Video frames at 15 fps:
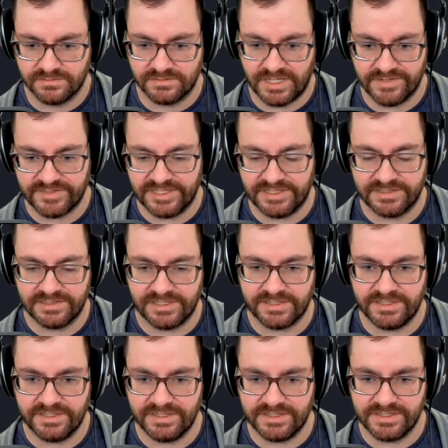I've gotten
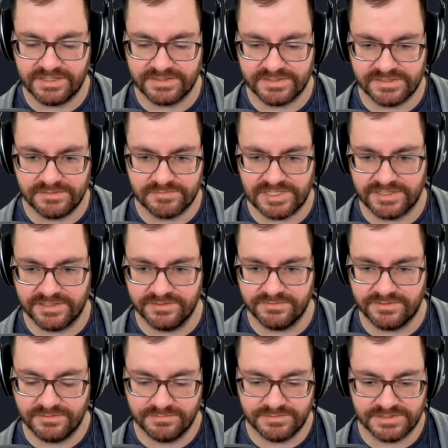lucky in that it seems like
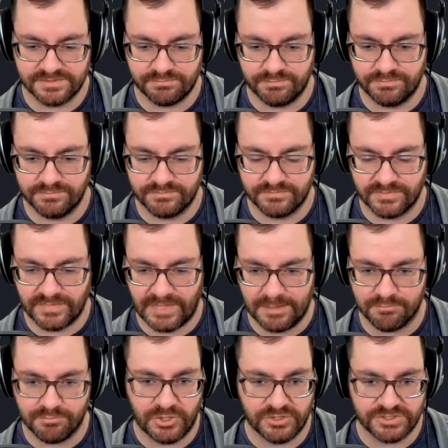YouTube is
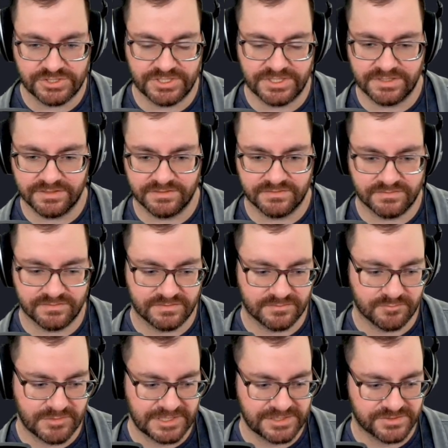pushing
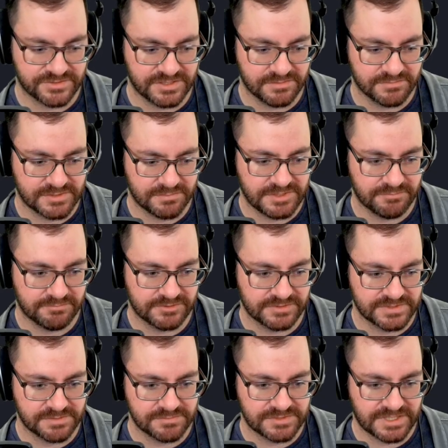my stream to people
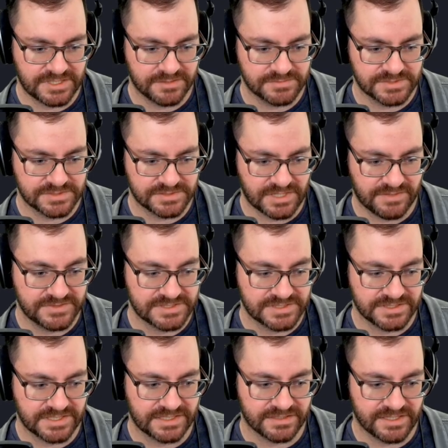sometimes. Obviously
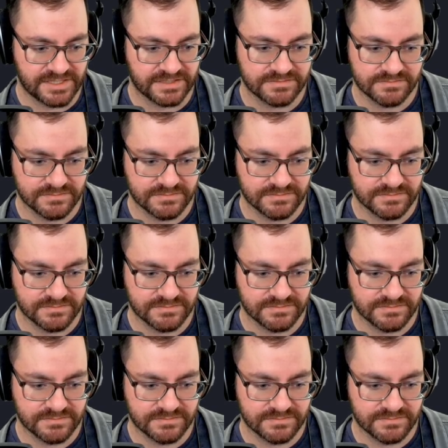not a lot,